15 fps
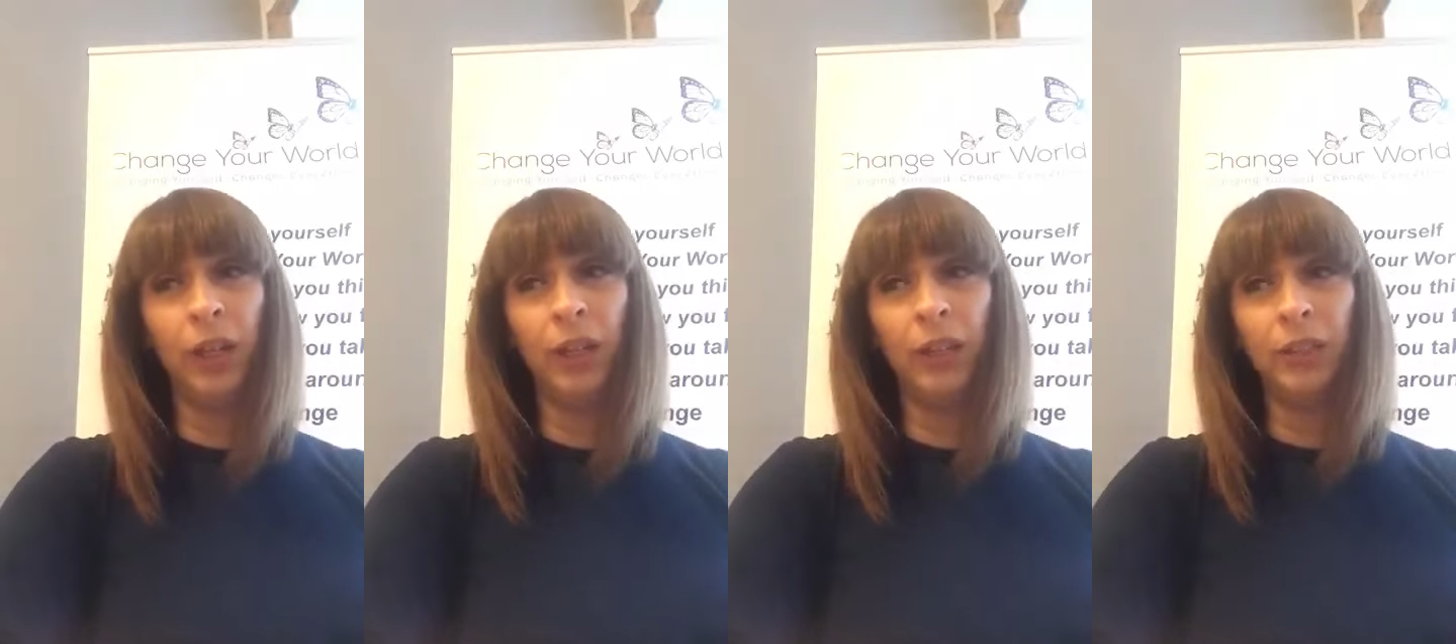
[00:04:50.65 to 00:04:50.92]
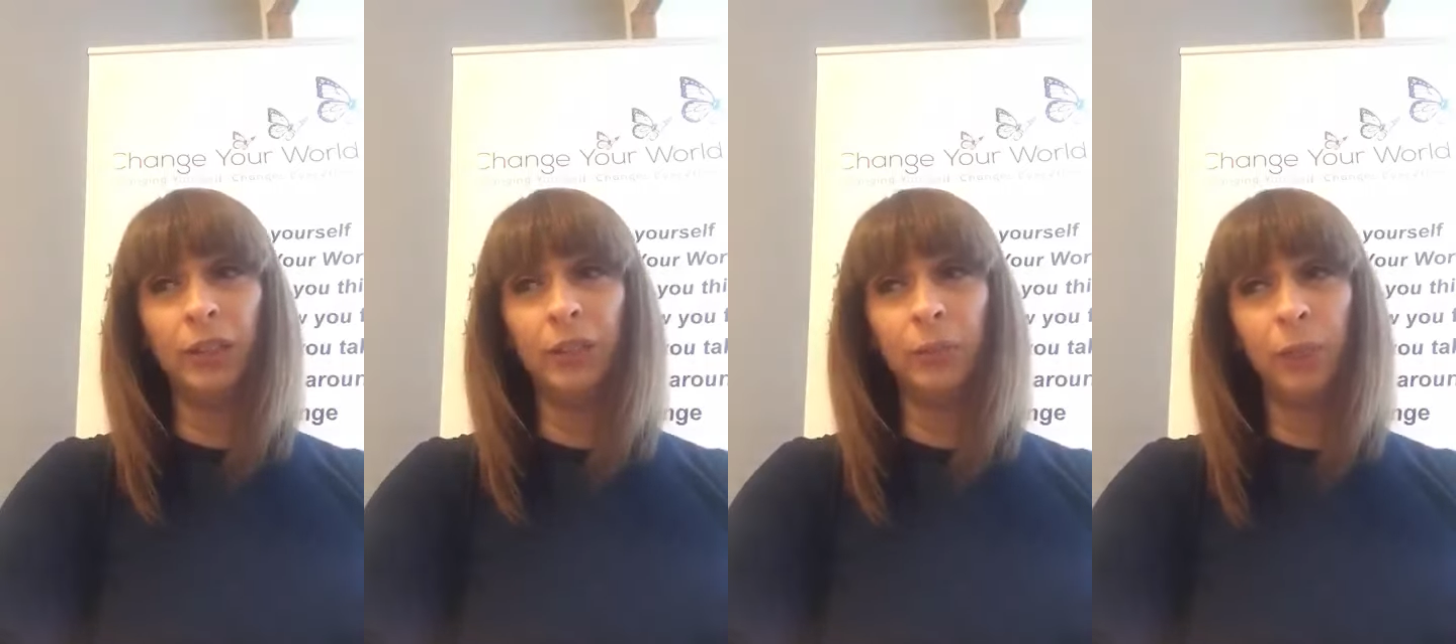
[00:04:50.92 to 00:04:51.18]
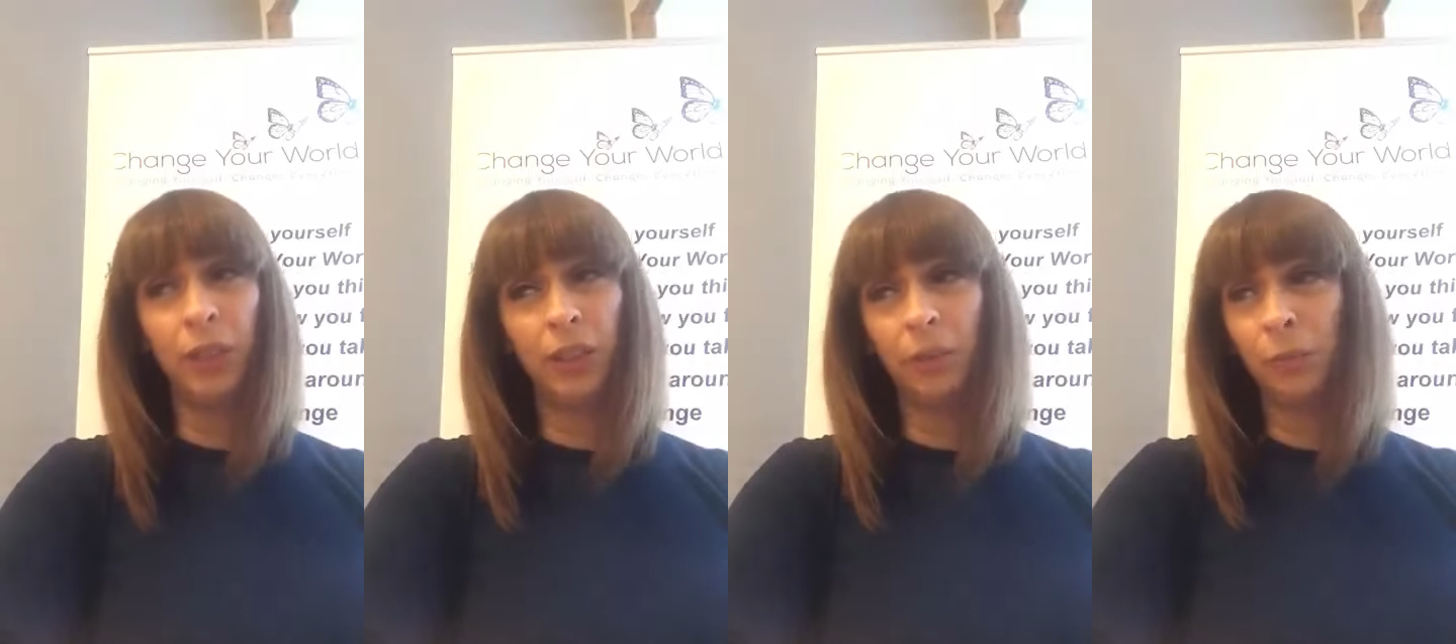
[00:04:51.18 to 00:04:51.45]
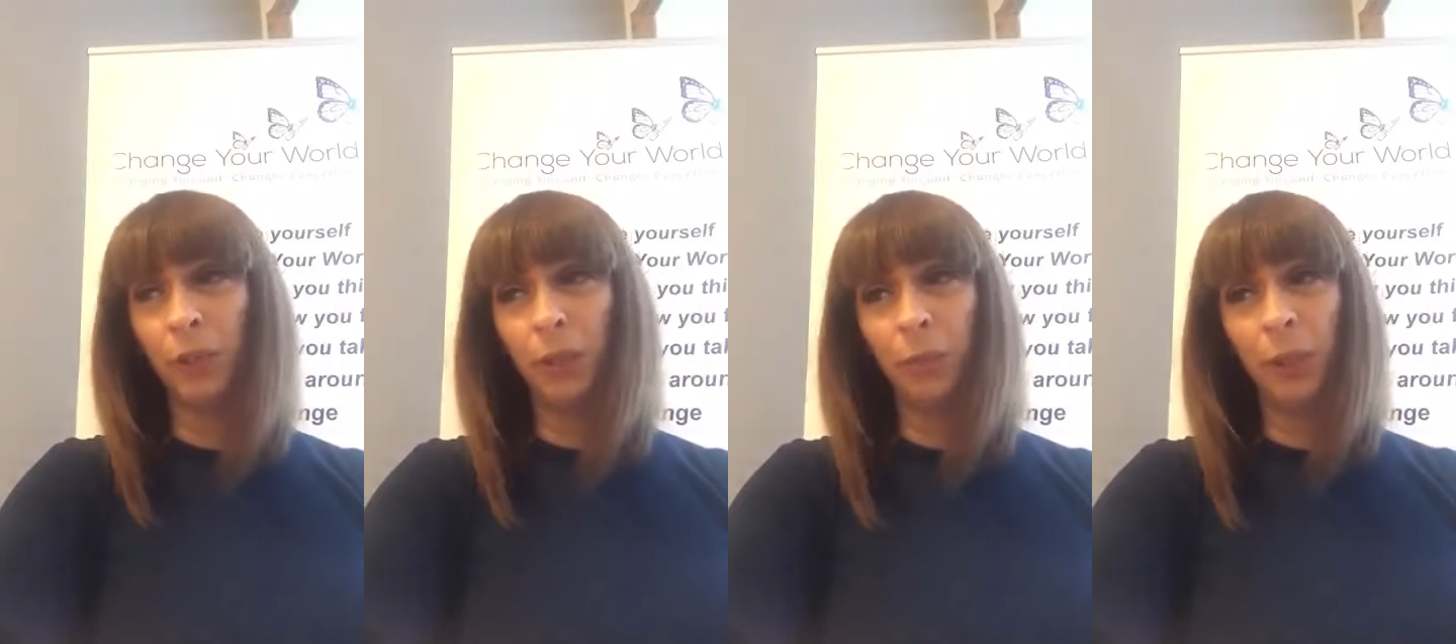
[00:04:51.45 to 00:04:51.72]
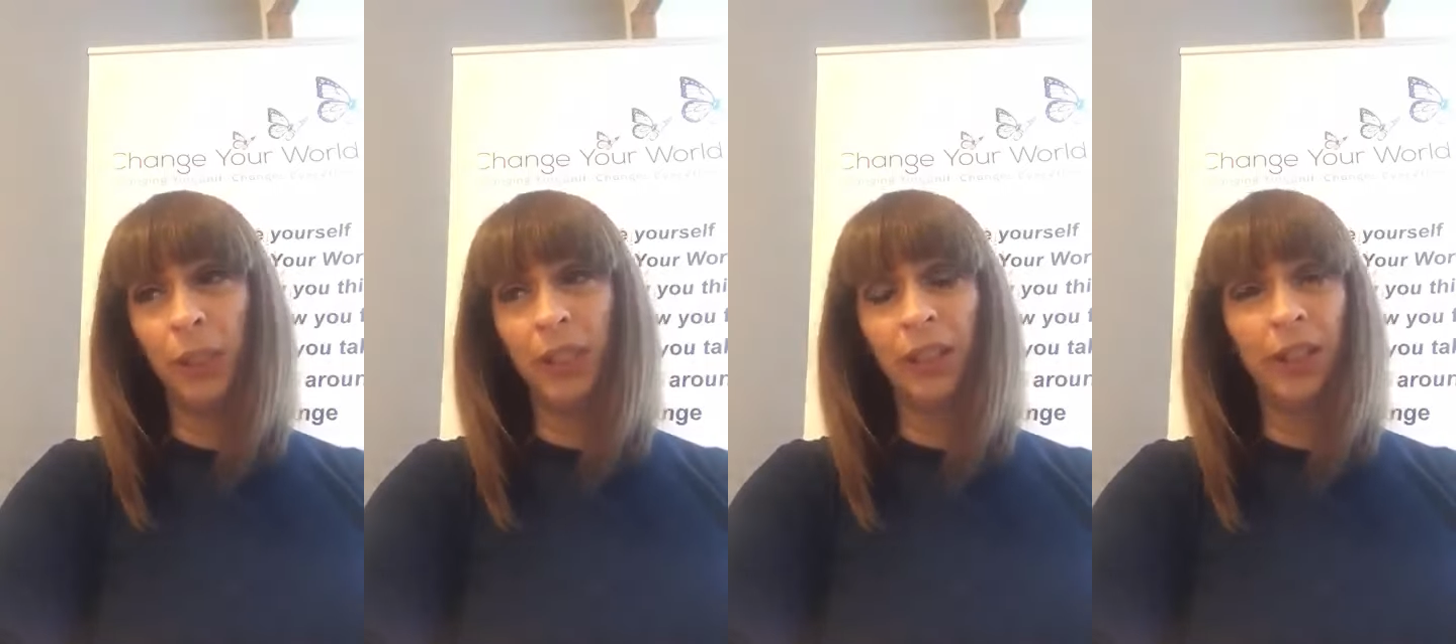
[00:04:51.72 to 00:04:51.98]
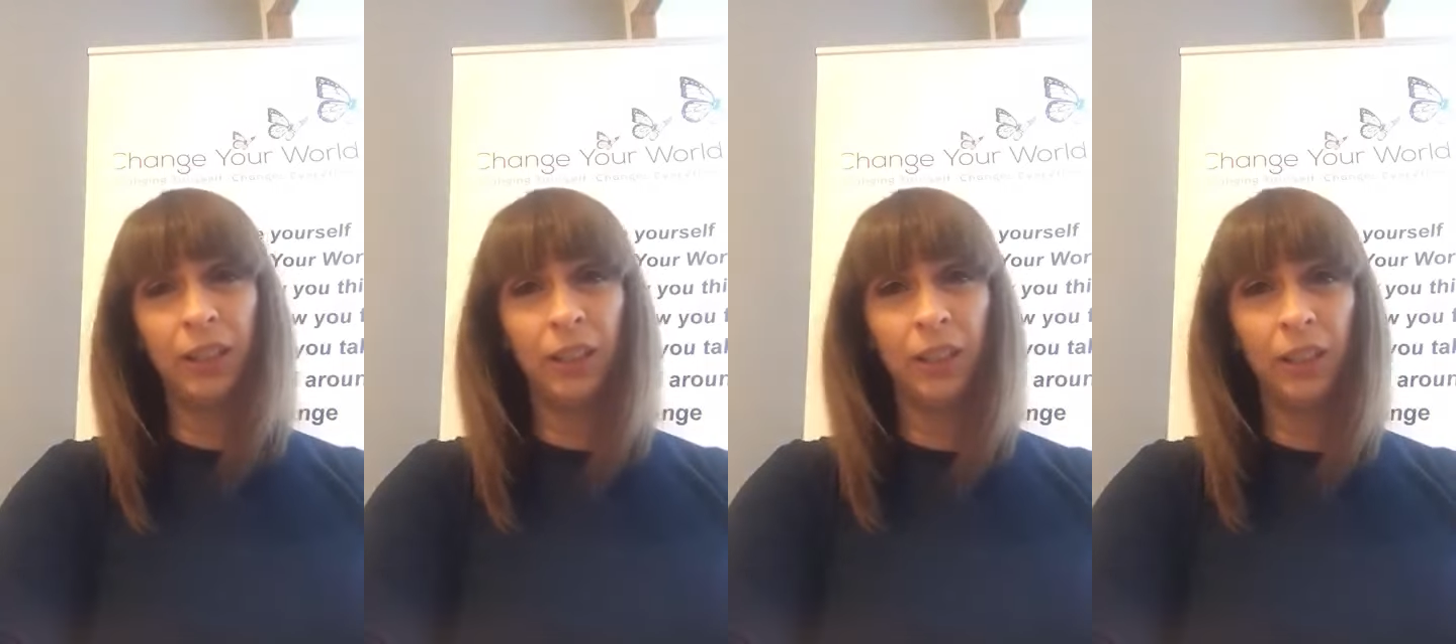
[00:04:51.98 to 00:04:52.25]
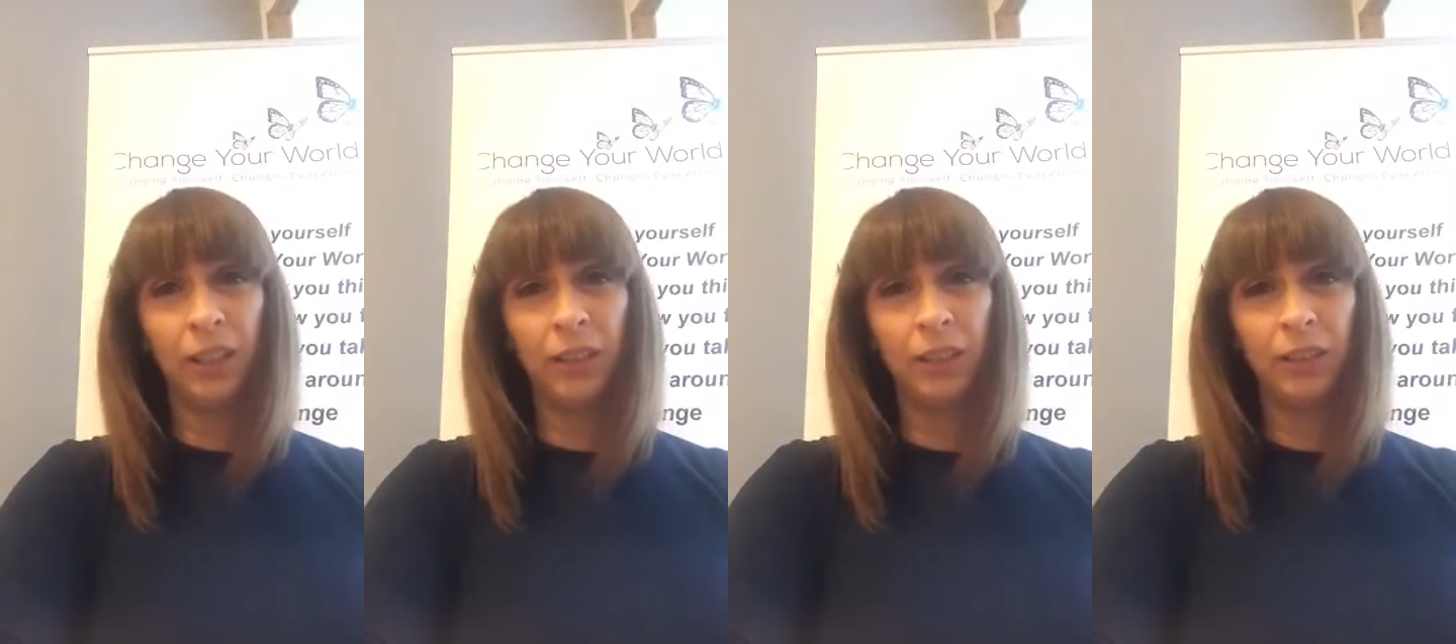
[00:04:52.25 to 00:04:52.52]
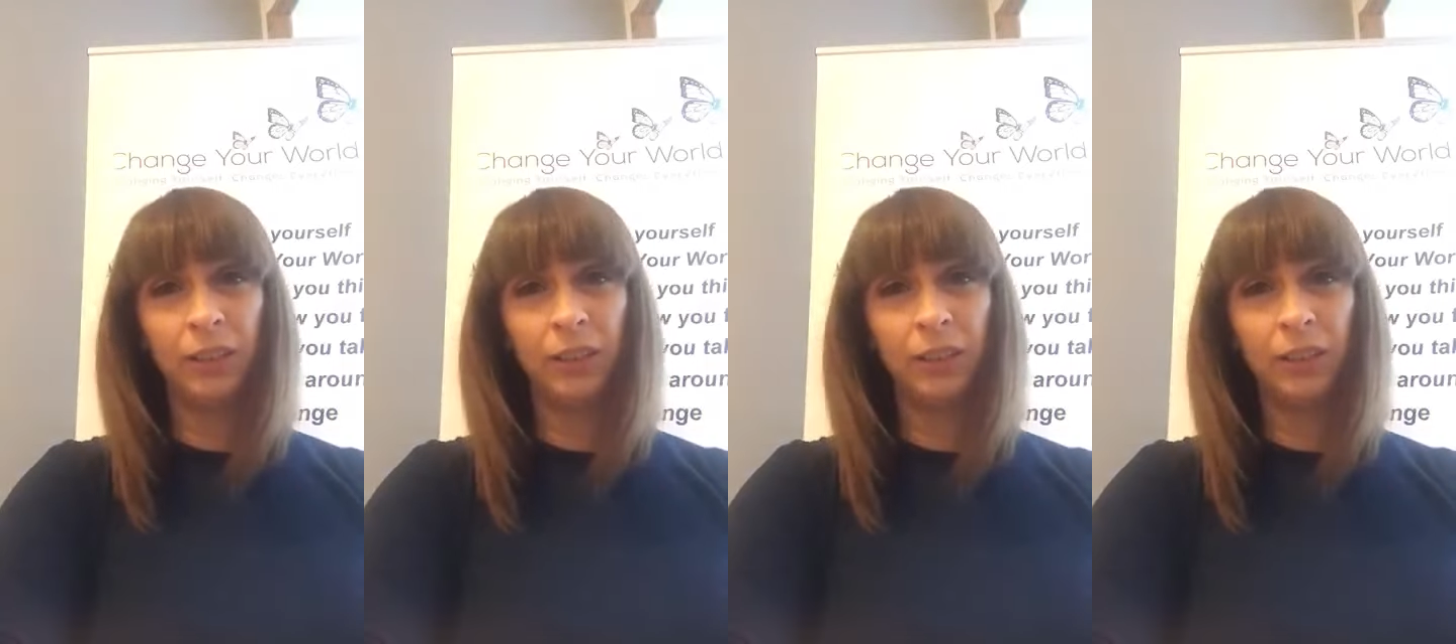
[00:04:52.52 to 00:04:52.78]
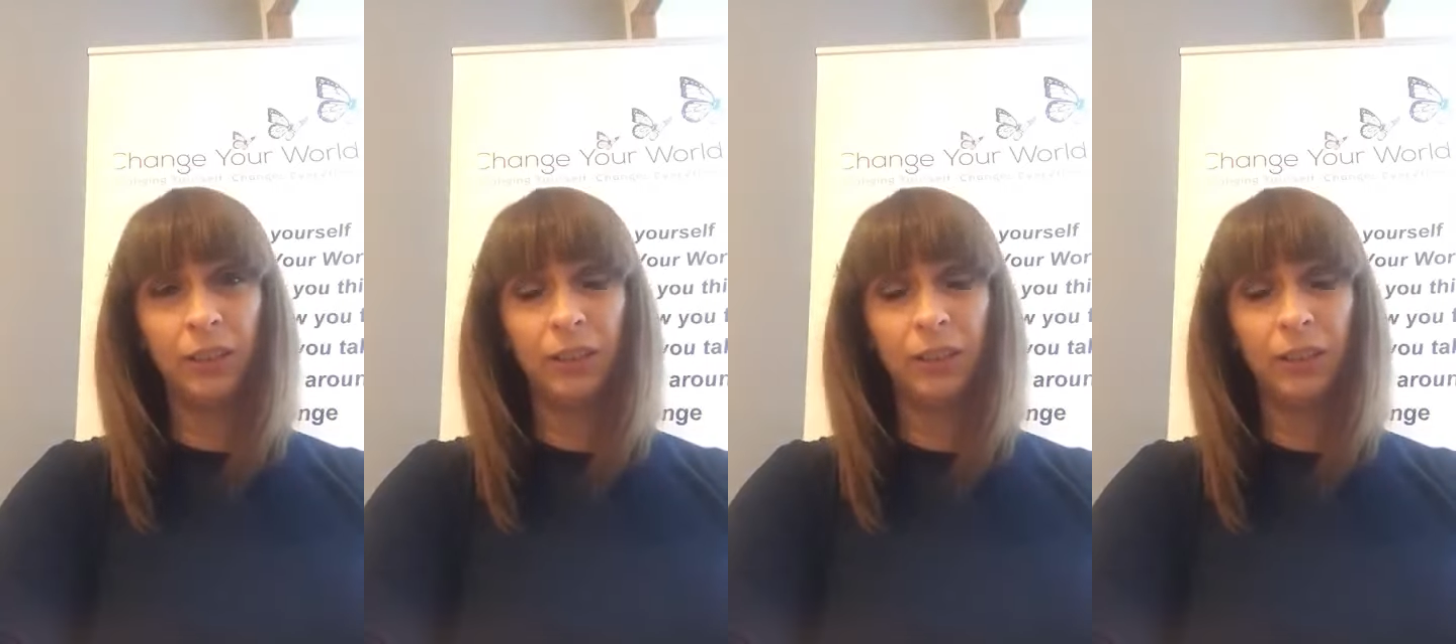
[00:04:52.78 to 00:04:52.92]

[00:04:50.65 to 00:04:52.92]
And because me and my dad had,